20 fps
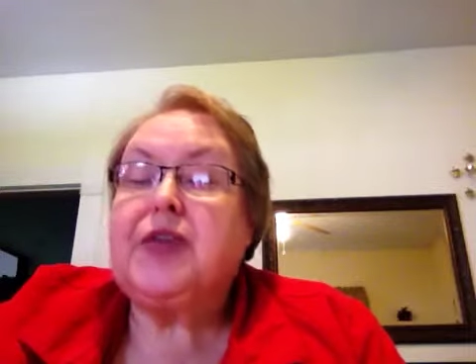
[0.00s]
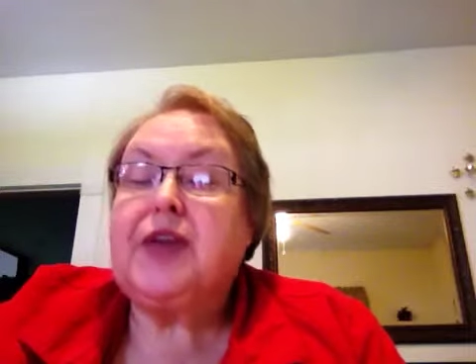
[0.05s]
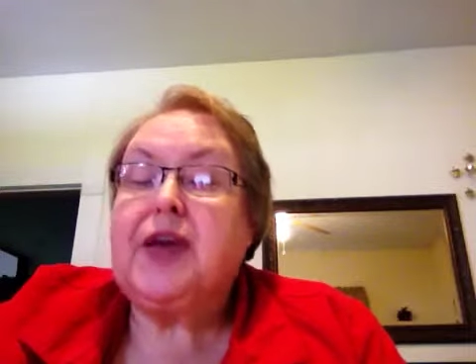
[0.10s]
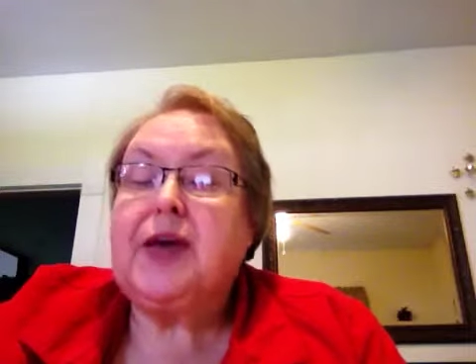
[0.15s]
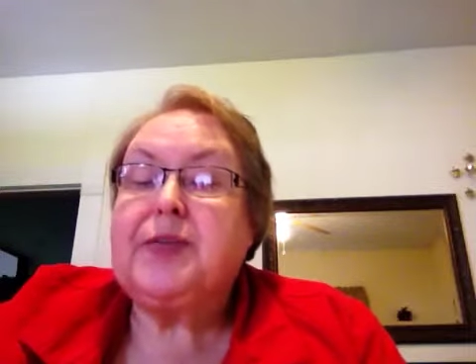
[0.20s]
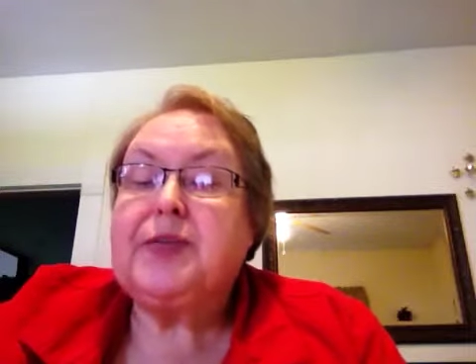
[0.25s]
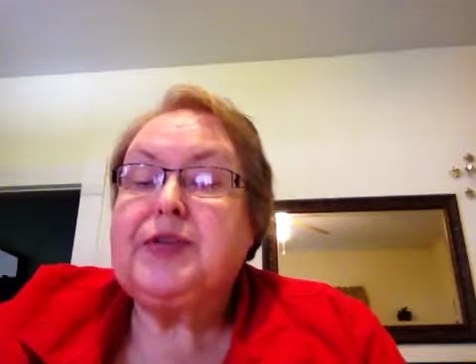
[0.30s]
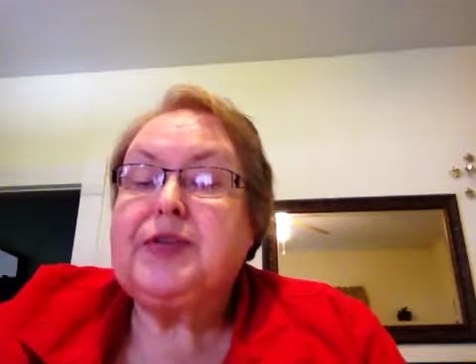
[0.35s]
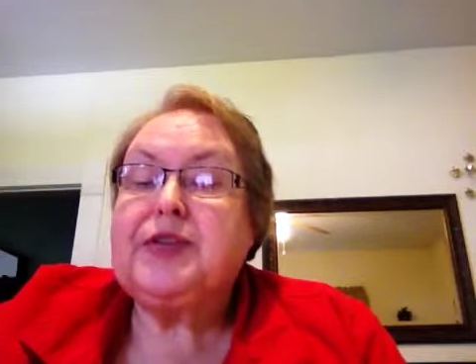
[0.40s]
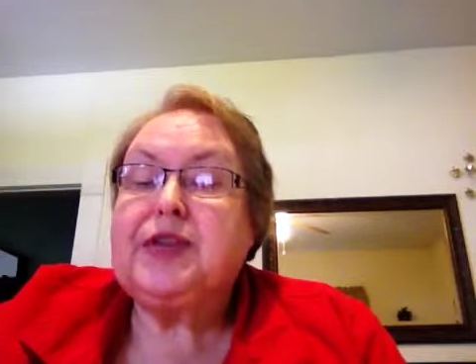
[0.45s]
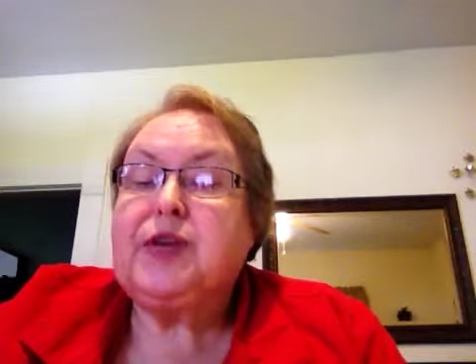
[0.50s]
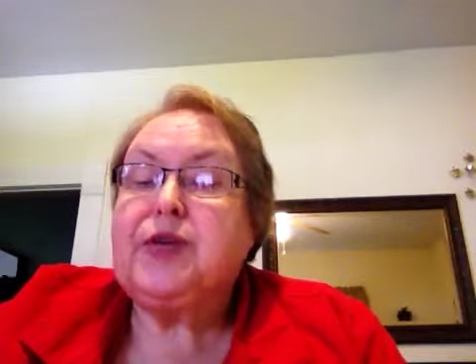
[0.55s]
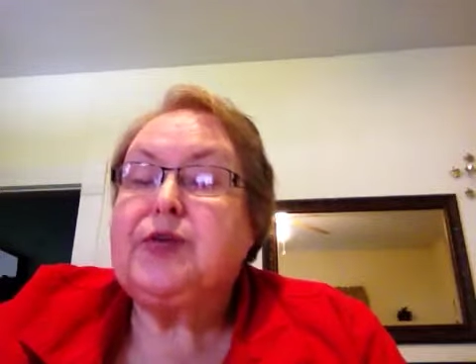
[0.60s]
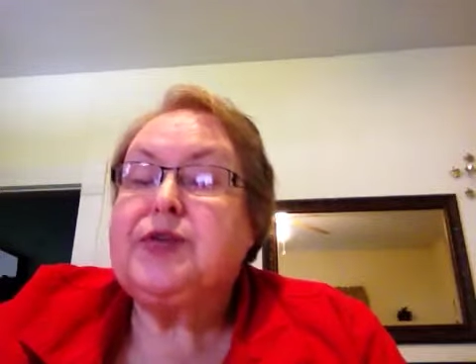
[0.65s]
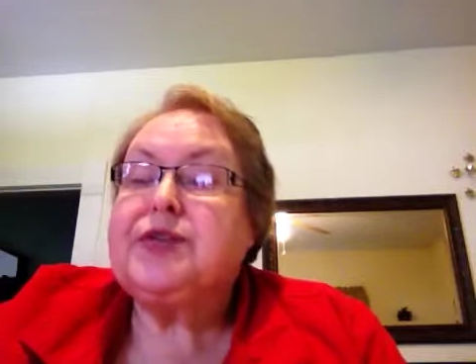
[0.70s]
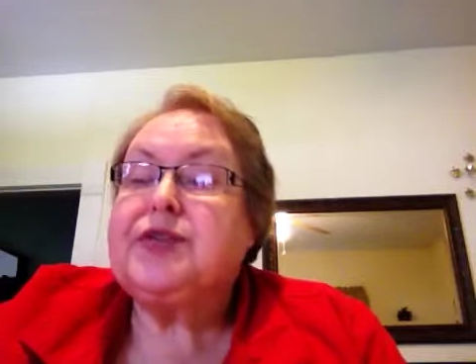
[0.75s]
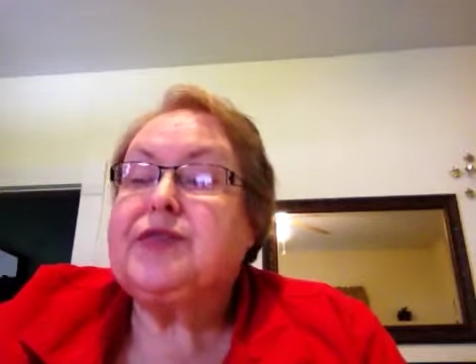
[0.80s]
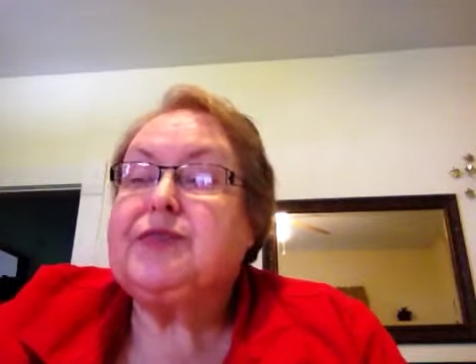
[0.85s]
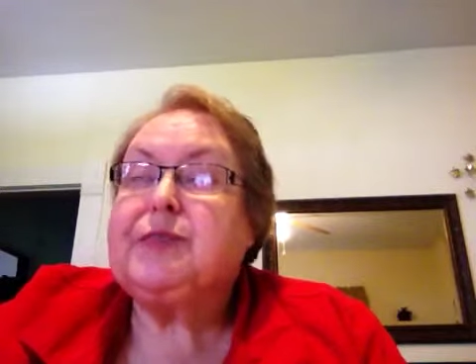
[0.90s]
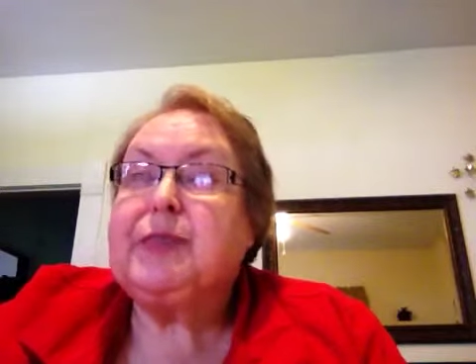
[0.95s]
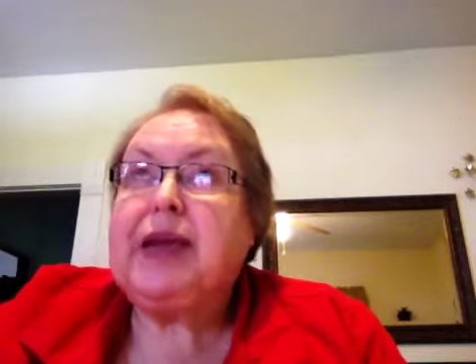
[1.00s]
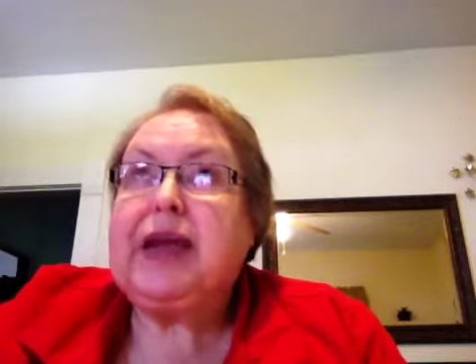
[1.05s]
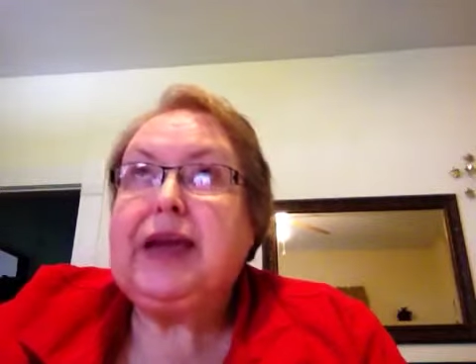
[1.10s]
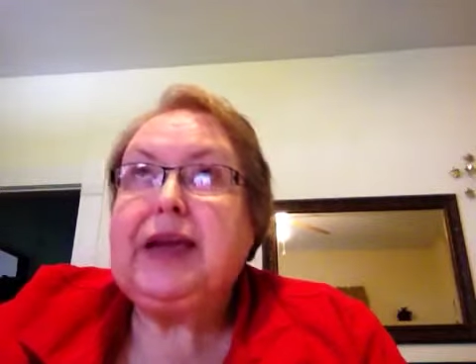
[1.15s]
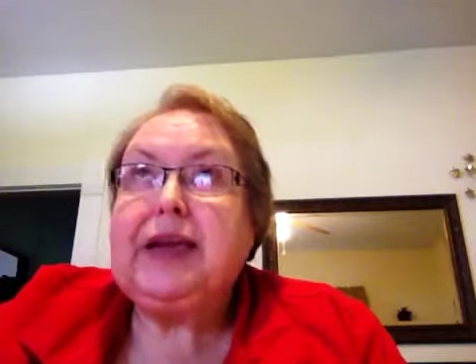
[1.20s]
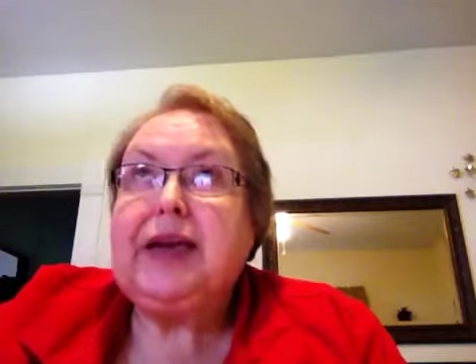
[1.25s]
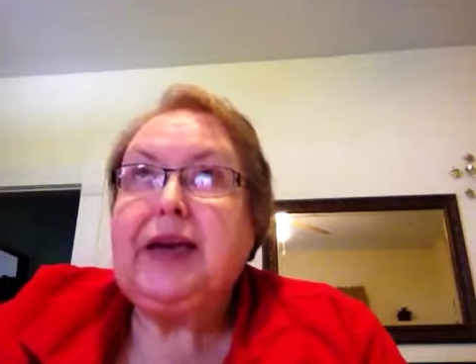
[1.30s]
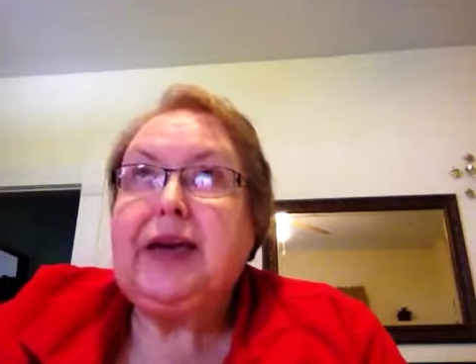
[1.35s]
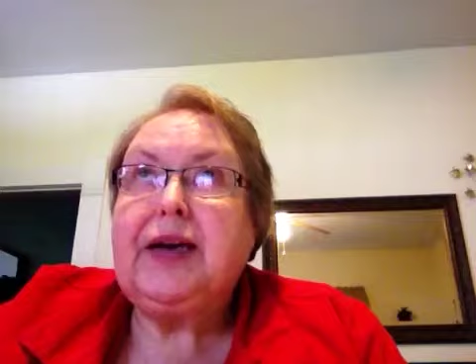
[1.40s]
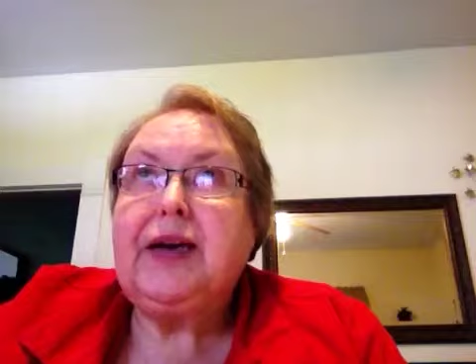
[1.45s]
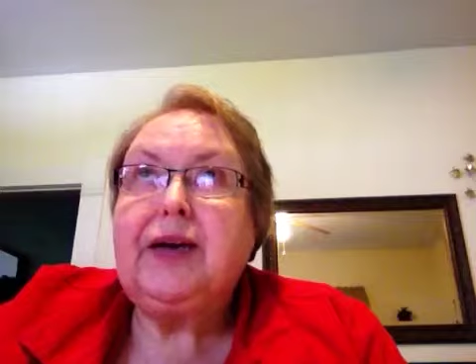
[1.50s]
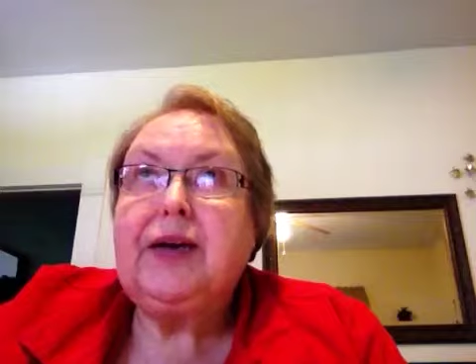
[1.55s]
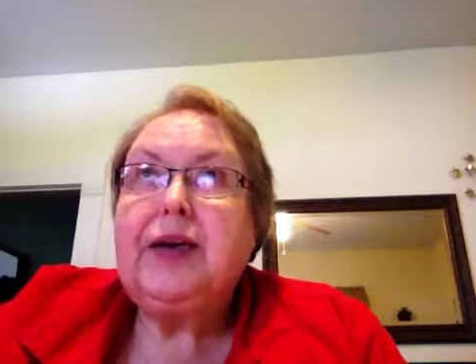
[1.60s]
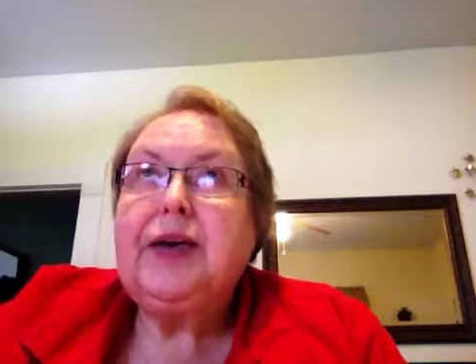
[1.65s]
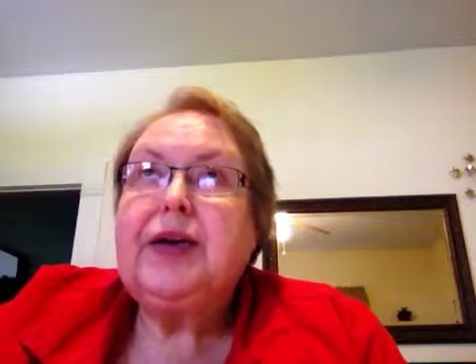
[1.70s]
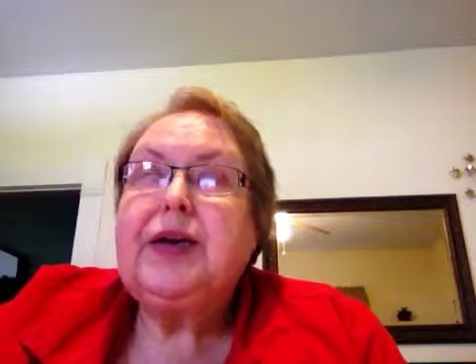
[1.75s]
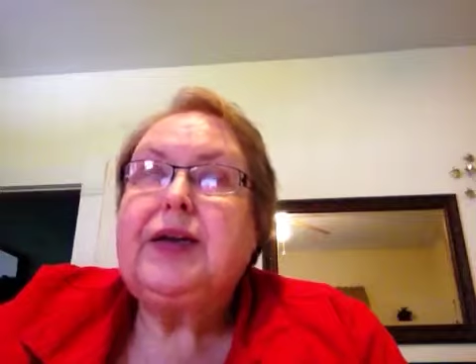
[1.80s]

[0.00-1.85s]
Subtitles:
the episodes of mania.